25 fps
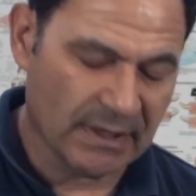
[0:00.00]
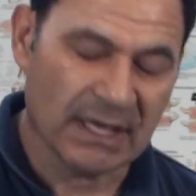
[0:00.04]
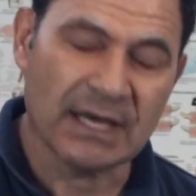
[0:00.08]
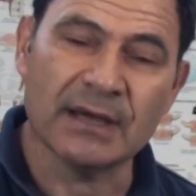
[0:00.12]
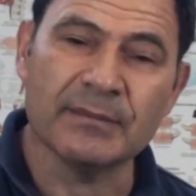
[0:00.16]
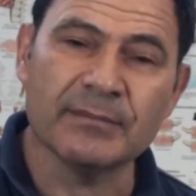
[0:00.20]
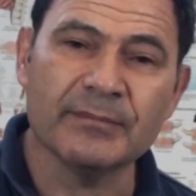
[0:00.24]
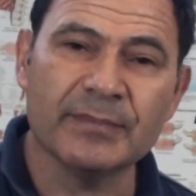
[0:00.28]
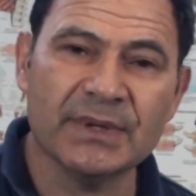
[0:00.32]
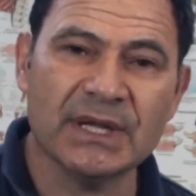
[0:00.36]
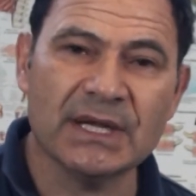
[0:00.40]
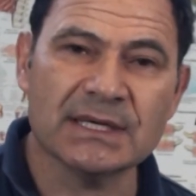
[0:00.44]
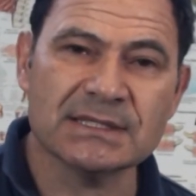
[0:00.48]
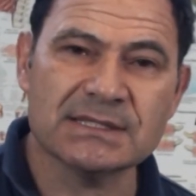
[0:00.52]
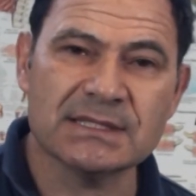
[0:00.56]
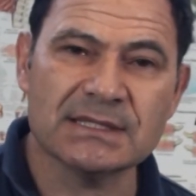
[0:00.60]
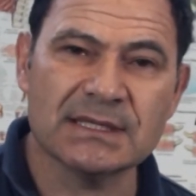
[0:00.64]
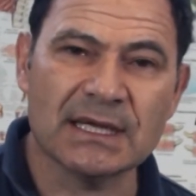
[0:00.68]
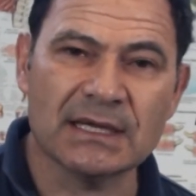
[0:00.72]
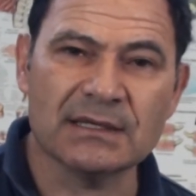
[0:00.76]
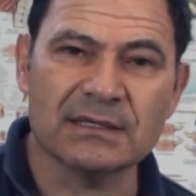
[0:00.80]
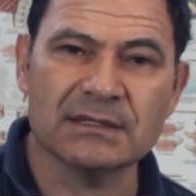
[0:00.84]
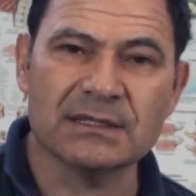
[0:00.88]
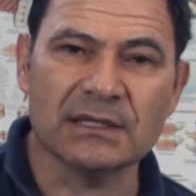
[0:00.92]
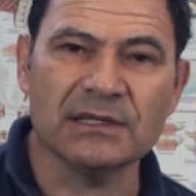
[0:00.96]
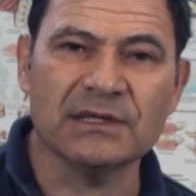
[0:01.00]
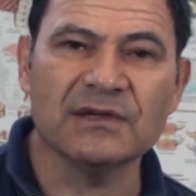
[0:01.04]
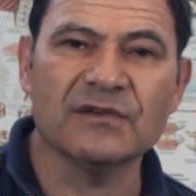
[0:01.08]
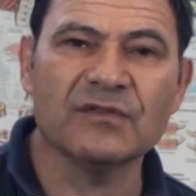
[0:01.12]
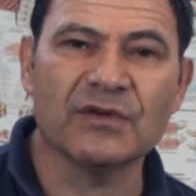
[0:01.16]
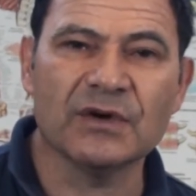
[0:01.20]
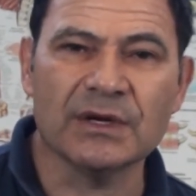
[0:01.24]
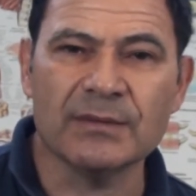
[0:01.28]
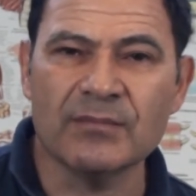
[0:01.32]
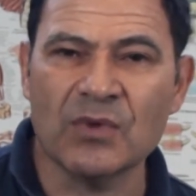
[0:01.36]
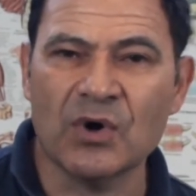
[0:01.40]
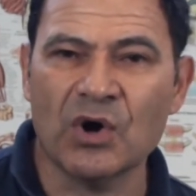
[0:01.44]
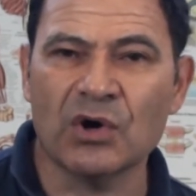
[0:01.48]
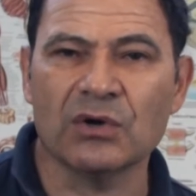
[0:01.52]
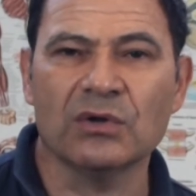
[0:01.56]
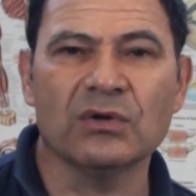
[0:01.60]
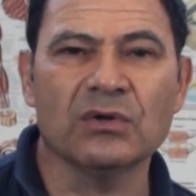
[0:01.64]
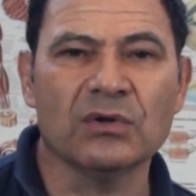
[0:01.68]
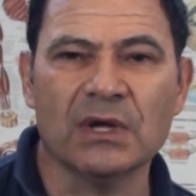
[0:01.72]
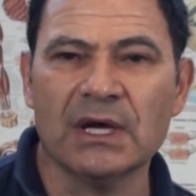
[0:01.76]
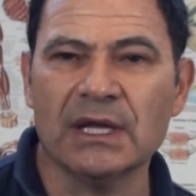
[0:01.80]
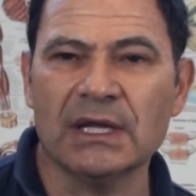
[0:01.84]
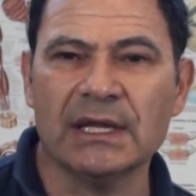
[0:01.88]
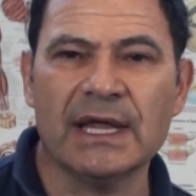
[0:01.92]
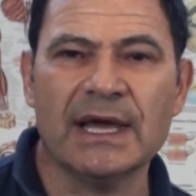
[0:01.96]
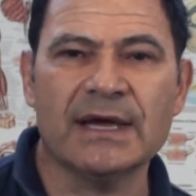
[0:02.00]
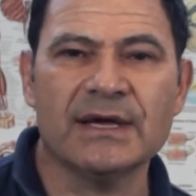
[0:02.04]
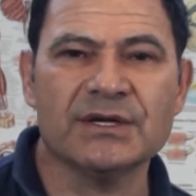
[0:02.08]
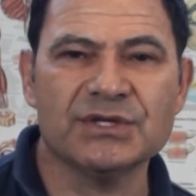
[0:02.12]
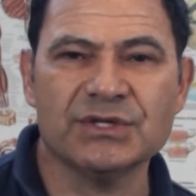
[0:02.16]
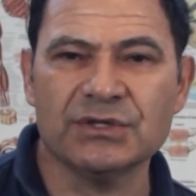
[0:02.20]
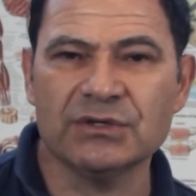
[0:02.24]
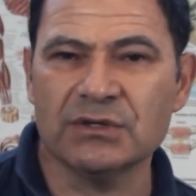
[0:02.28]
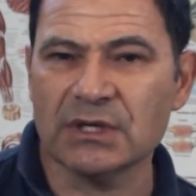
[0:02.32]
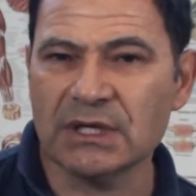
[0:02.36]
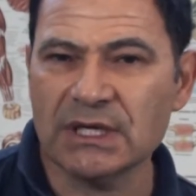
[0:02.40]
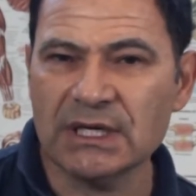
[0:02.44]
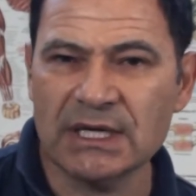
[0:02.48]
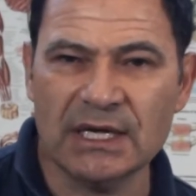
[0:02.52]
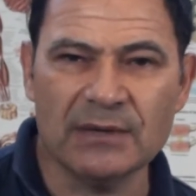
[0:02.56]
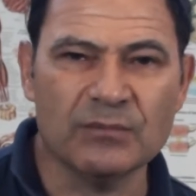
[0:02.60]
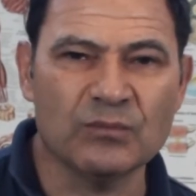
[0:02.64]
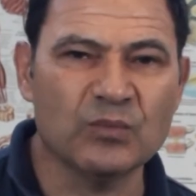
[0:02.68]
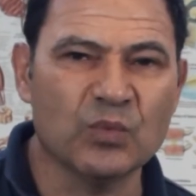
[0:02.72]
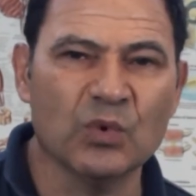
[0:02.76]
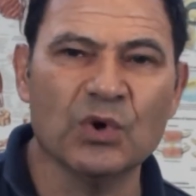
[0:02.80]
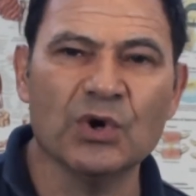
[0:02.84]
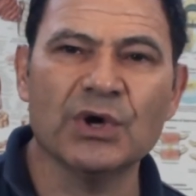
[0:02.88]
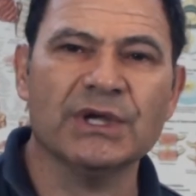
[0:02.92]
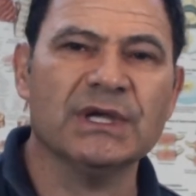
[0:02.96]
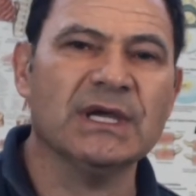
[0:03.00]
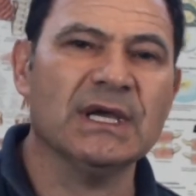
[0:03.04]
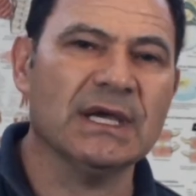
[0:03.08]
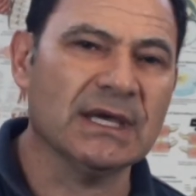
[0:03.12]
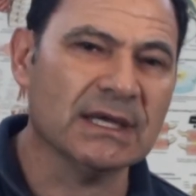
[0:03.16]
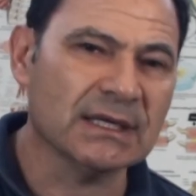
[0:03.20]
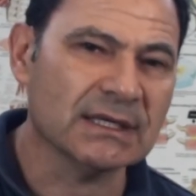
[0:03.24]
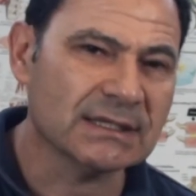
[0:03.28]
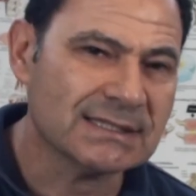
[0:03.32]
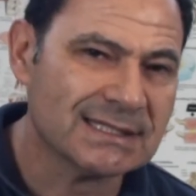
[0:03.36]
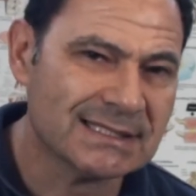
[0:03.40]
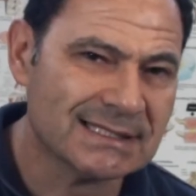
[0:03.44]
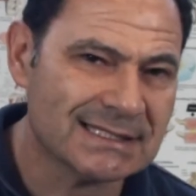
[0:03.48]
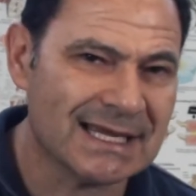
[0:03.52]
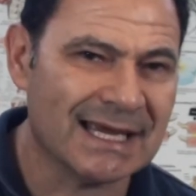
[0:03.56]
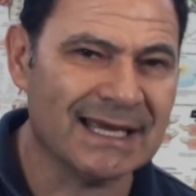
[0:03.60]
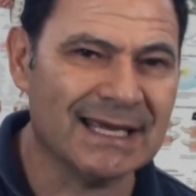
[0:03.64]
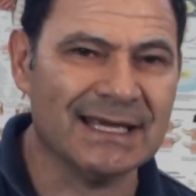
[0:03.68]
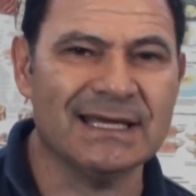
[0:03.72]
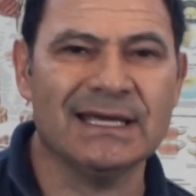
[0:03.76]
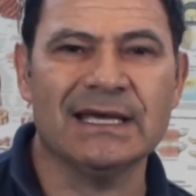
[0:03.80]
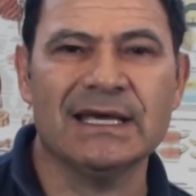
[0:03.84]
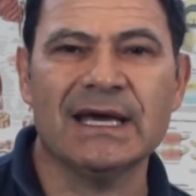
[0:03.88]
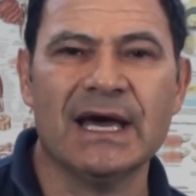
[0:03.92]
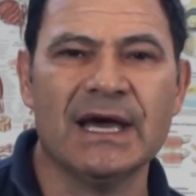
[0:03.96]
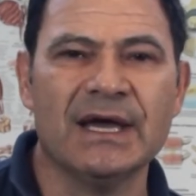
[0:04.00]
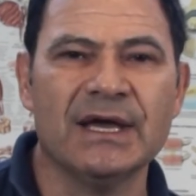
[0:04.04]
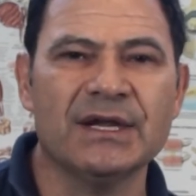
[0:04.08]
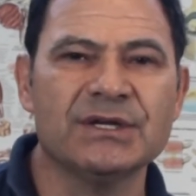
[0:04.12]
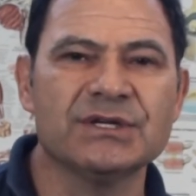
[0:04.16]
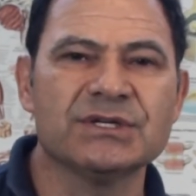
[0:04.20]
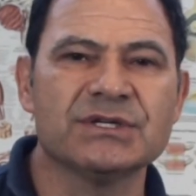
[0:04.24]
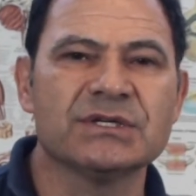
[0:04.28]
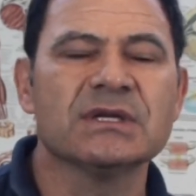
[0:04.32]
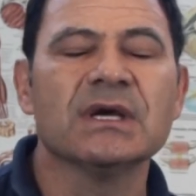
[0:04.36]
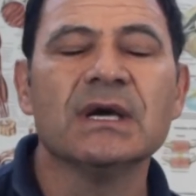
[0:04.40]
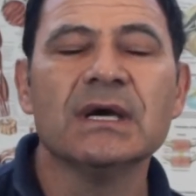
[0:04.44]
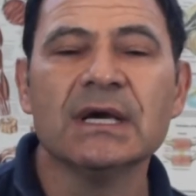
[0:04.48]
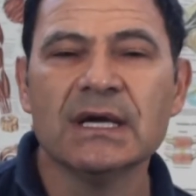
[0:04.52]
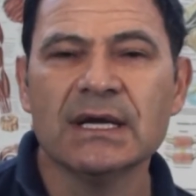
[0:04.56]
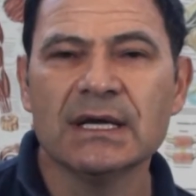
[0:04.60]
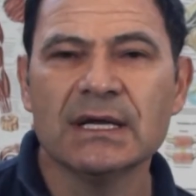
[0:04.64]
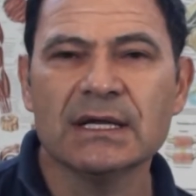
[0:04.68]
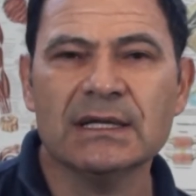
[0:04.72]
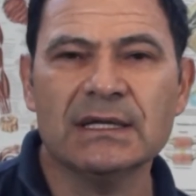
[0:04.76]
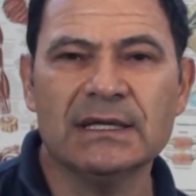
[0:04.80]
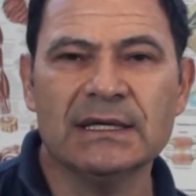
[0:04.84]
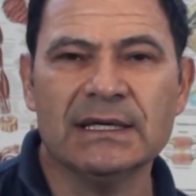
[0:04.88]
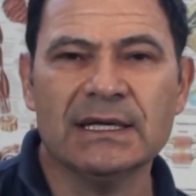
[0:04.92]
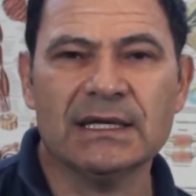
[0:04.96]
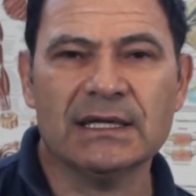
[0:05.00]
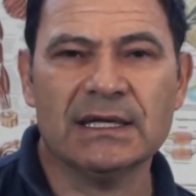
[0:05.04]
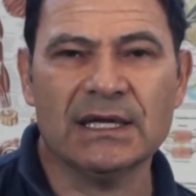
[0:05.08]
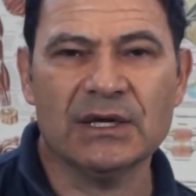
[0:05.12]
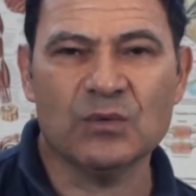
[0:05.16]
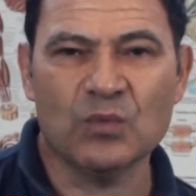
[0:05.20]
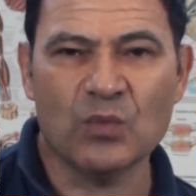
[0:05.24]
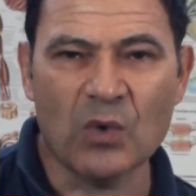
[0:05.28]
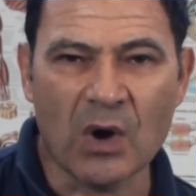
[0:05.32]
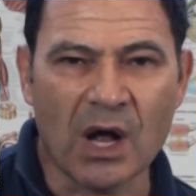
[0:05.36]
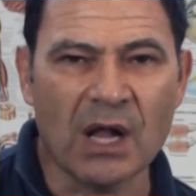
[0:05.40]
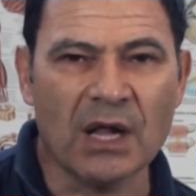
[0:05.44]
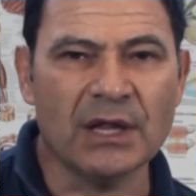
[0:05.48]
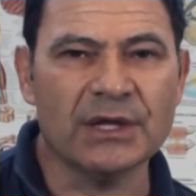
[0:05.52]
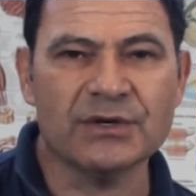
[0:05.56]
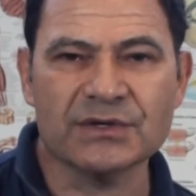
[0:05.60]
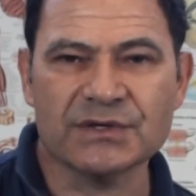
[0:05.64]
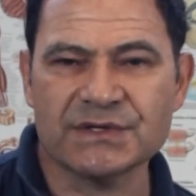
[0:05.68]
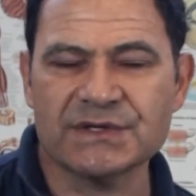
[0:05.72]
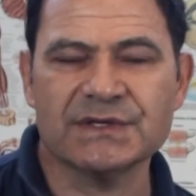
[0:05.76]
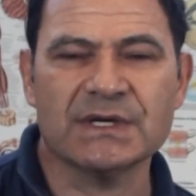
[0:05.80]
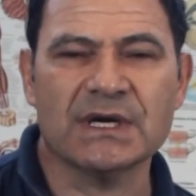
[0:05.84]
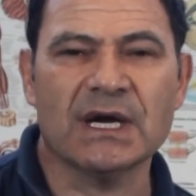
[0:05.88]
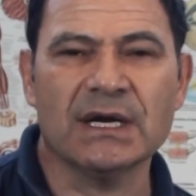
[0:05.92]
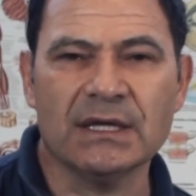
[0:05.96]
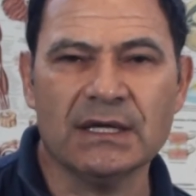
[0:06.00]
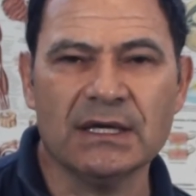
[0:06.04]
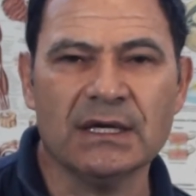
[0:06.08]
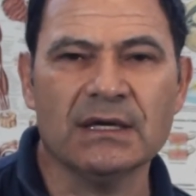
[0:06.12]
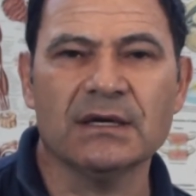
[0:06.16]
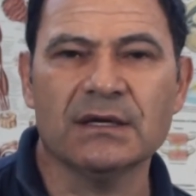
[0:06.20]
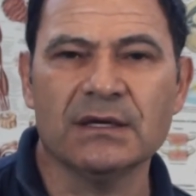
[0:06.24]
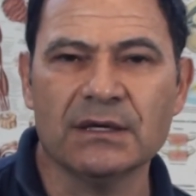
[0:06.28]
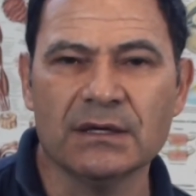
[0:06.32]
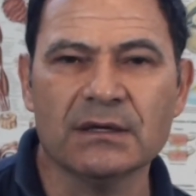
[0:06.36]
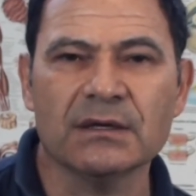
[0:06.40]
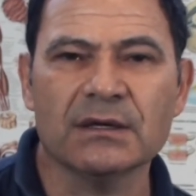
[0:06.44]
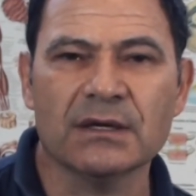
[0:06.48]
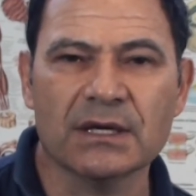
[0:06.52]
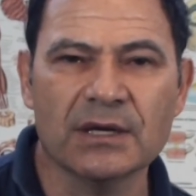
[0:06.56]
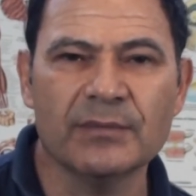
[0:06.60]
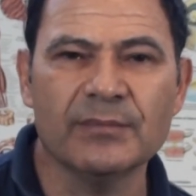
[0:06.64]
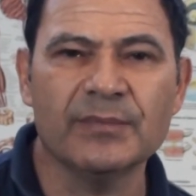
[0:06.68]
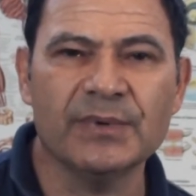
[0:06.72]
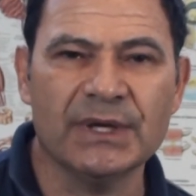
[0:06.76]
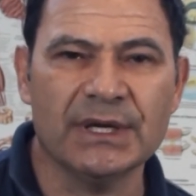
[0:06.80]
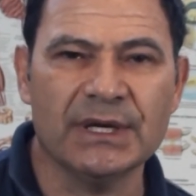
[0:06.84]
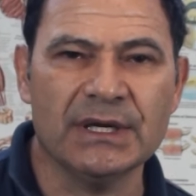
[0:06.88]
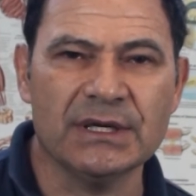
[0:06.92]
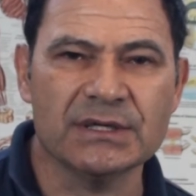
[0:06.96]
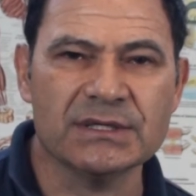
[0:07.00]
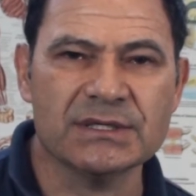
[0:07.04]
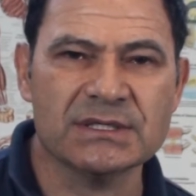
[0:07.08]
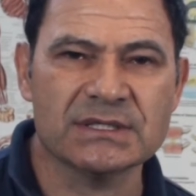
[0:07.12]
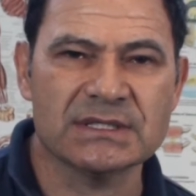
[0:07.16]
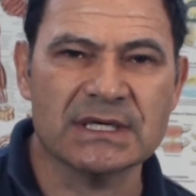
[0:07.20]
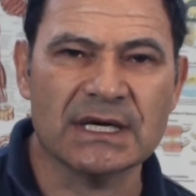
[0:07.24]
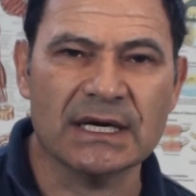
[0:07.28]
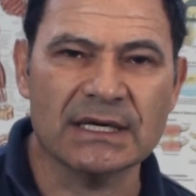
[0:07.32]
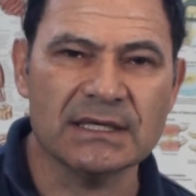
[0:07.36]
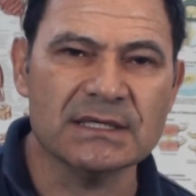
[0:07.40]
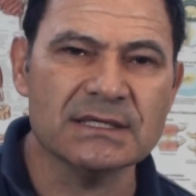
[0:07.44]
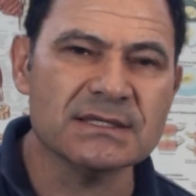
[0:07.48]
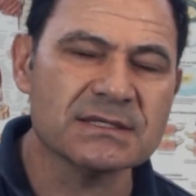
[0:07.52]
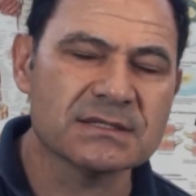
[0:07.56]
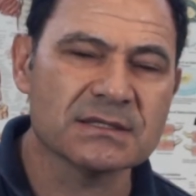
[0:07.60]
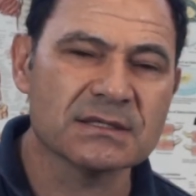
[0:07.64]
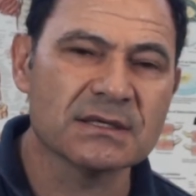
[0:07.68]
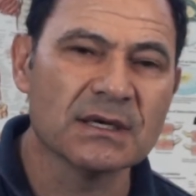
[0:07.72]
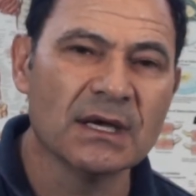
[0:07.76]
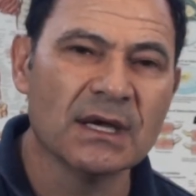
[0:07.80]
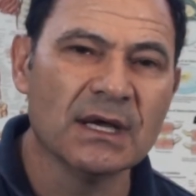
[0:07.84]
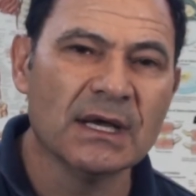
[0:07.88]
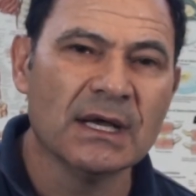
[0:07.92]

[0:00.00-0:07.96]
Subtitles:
And plus that delivery model allows you to keep working and stay engaged clinically while you're studying and you're completing your studies.